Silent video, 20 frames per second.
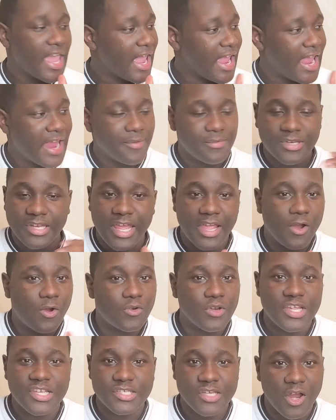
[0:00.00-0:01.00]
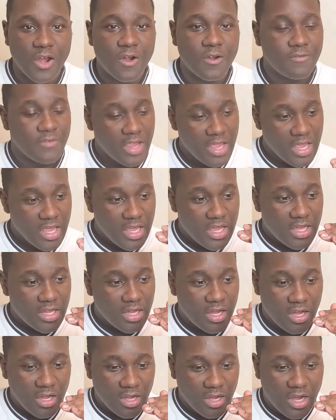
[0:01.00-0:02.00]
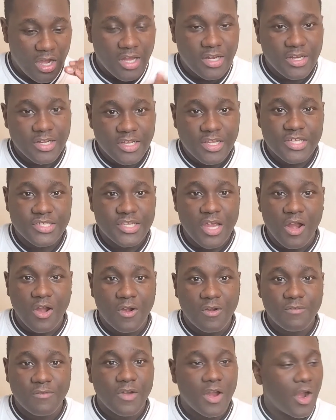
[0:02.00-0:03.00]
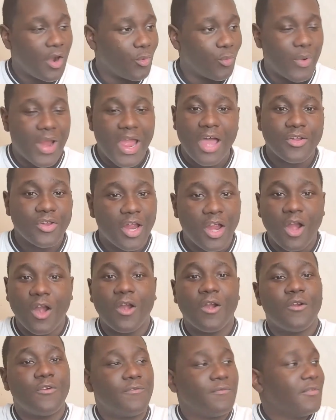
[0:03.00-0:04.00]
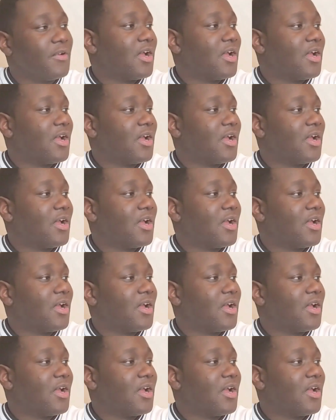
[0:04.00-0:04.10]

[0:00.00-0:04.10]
Everything on this earth, under this earth, around the earth,